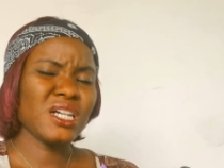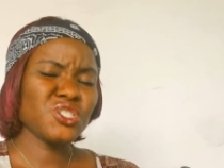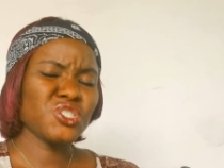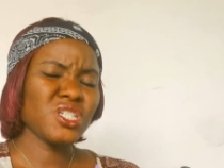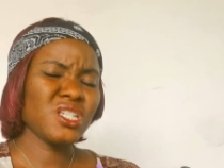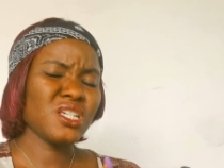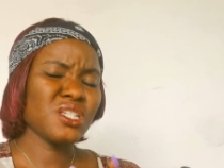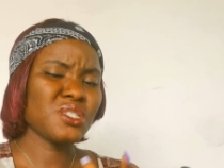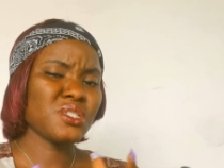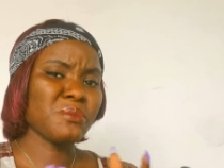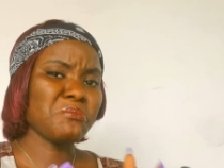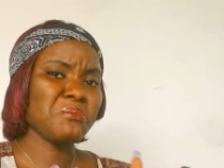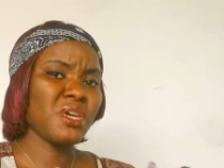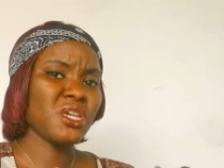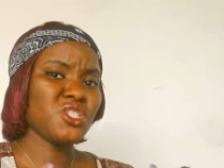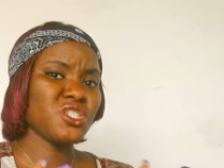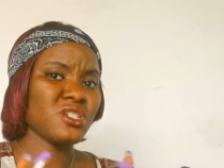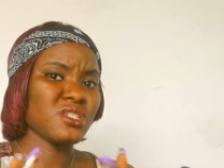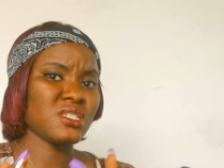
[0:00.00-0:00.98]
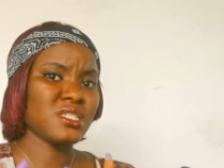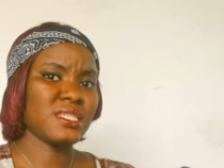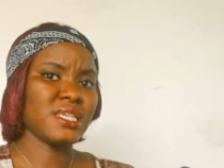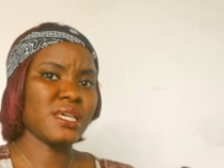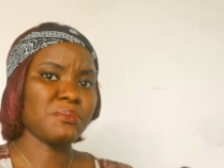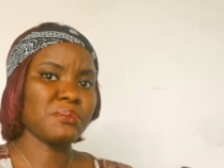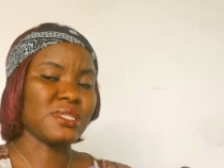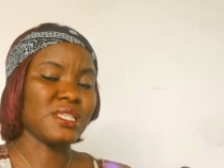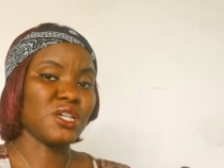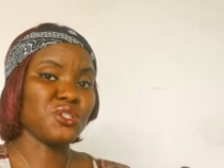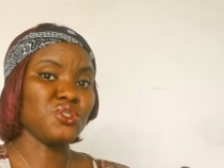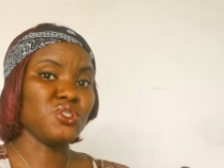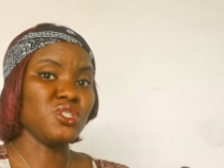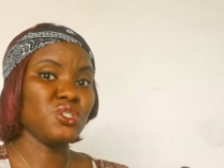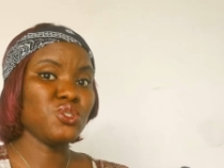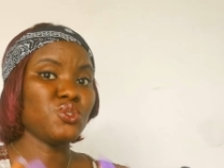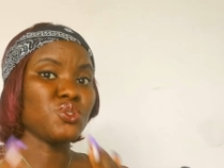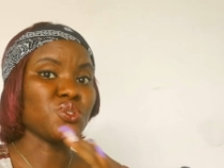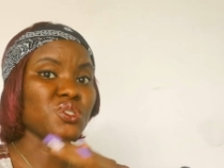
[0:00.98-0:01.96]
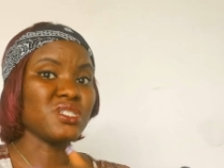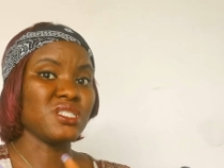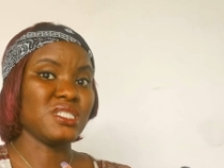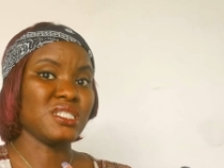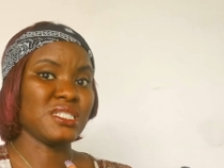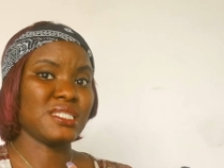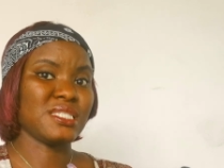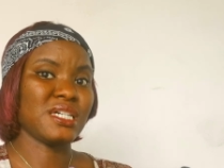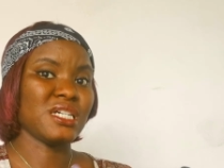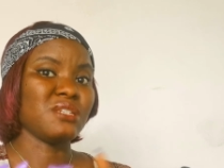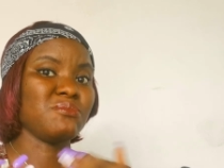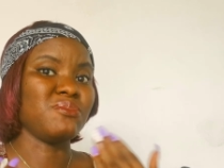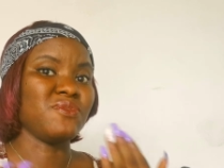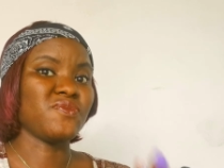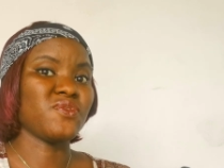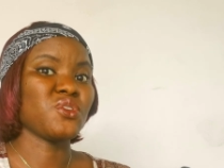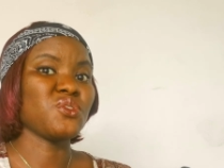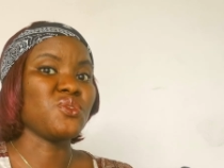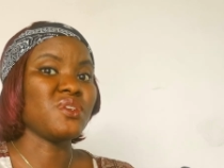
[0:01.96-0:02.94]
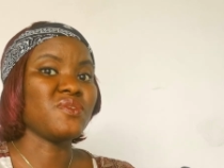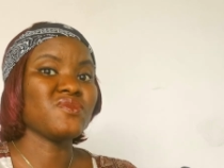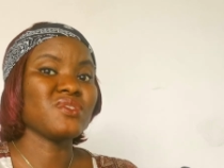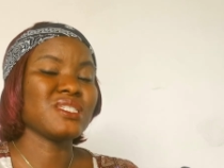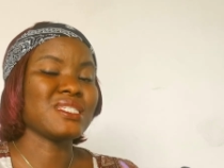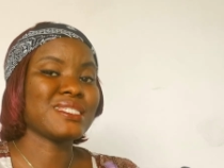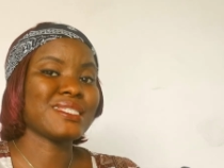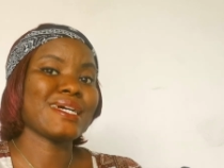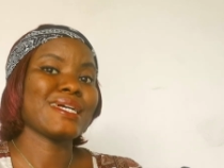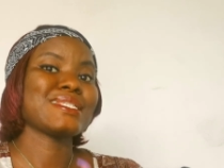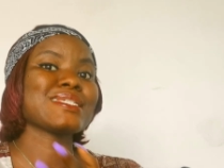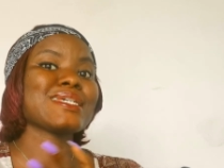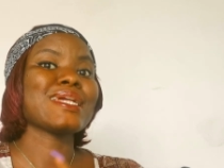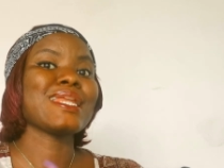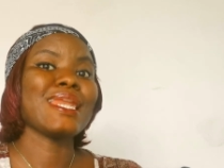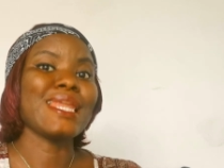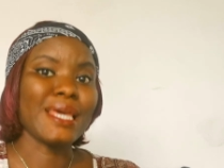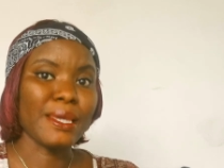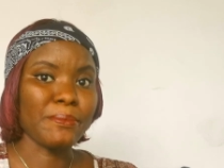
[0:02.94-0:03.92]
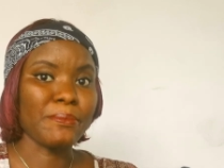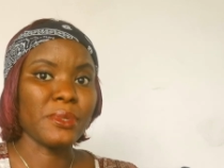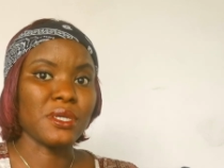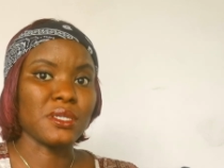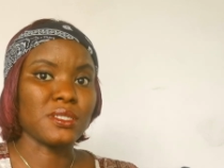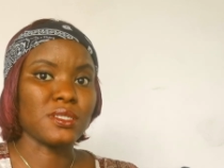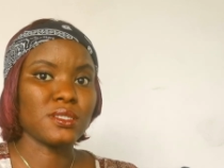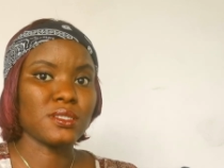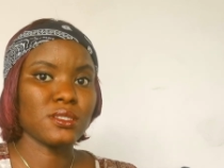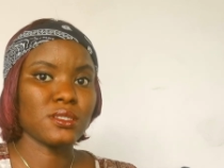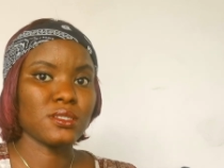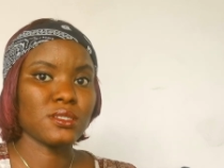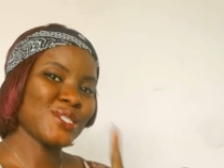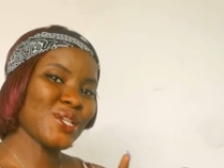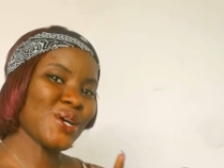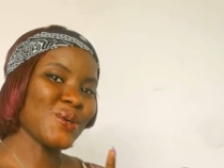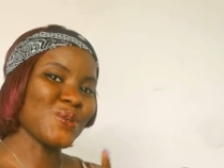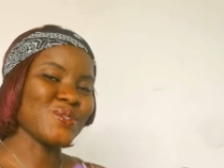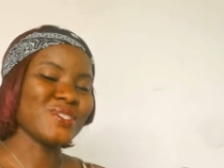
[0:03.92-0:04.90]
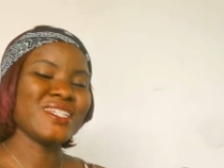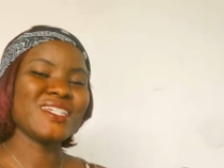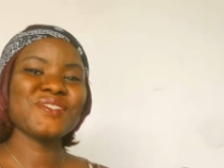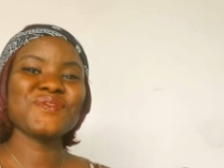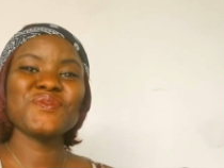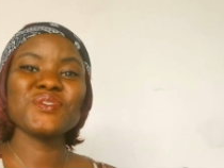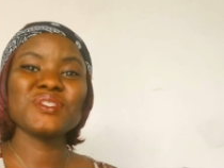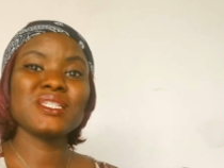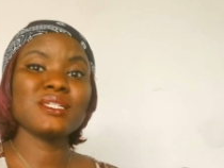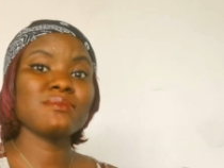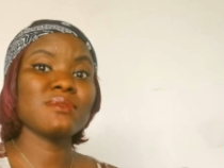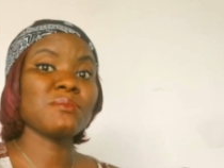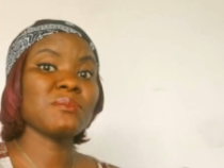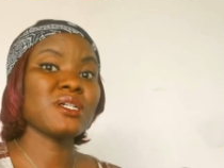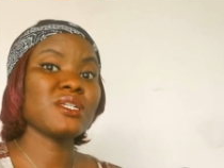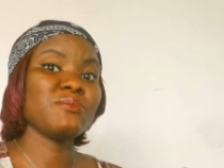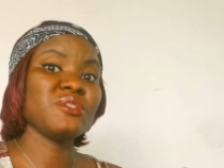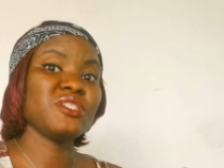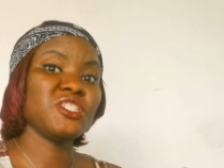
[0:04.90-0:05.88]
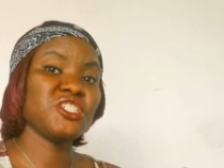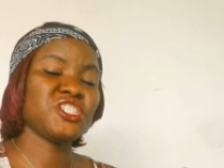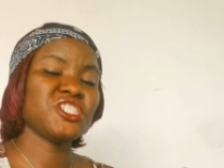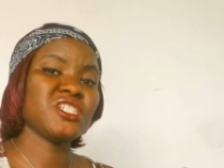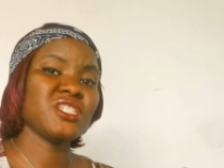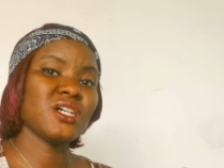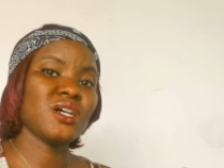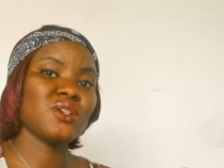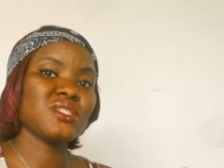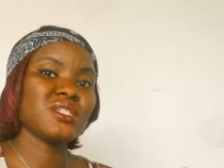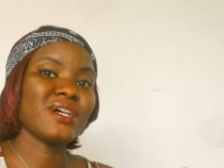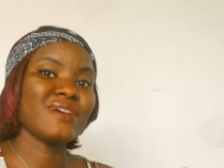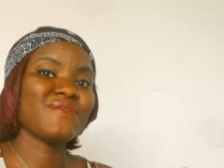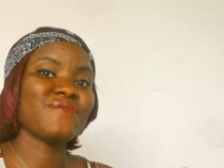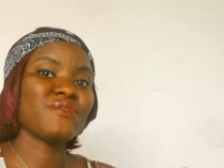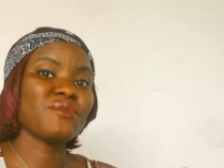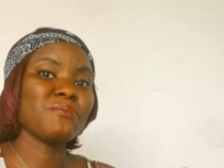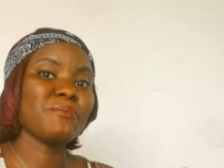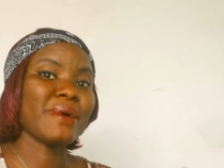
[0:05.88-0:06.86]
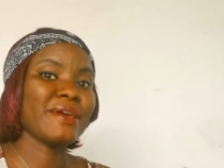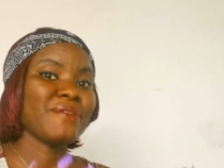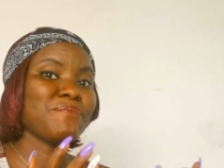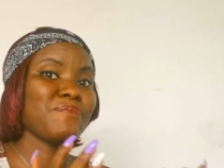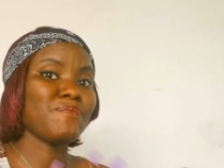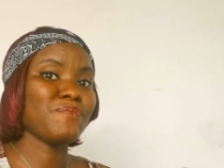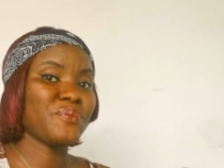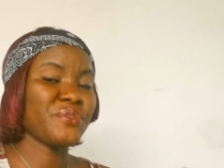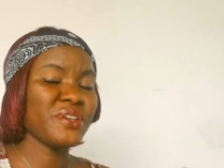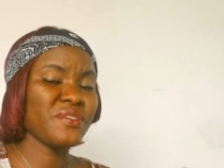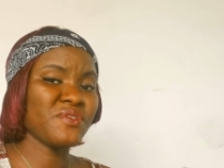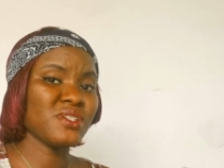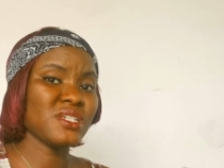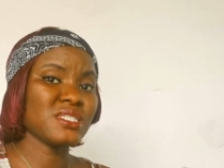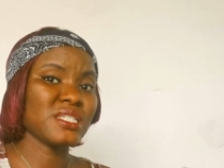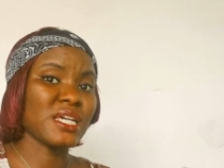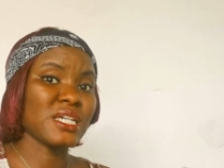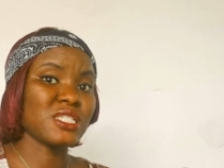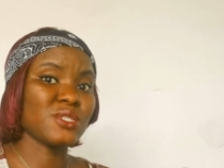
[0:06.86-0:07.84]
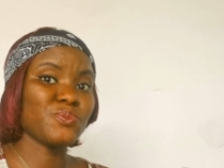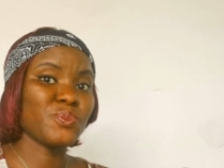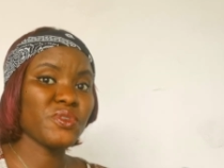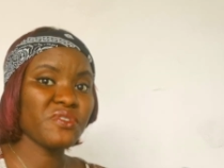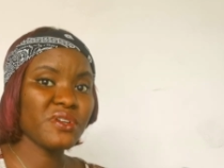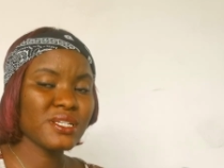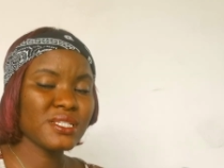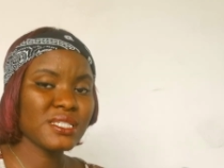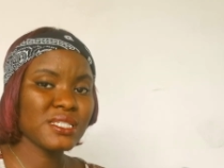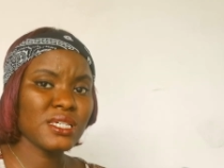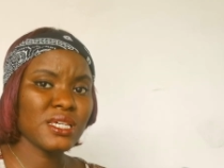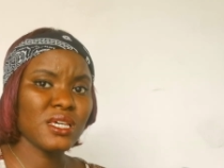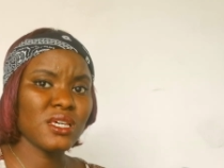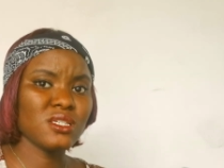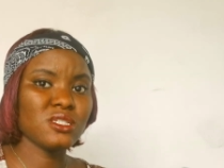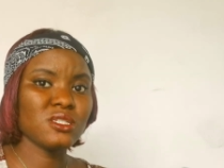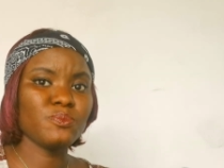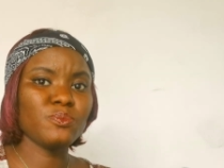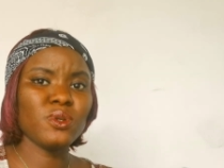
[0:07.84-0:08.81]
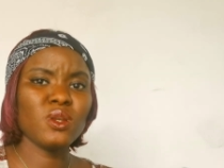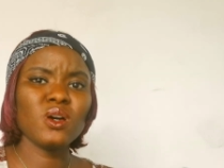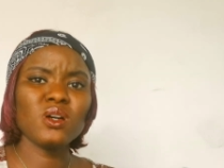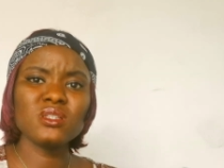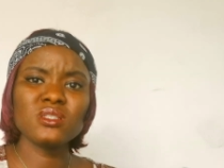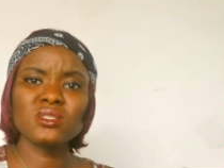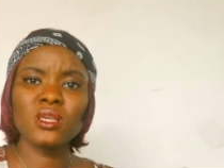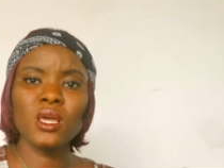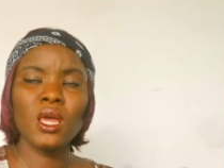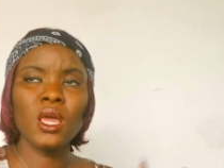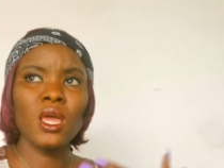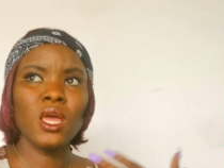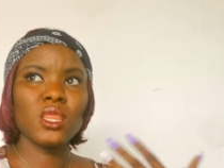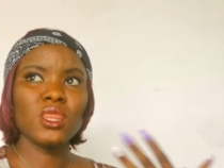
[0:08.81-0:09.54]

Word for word: there are actually some major steps that you need to understand before you even start climbing. So these few tips I'm going to be dishing out are from my previous experiences plus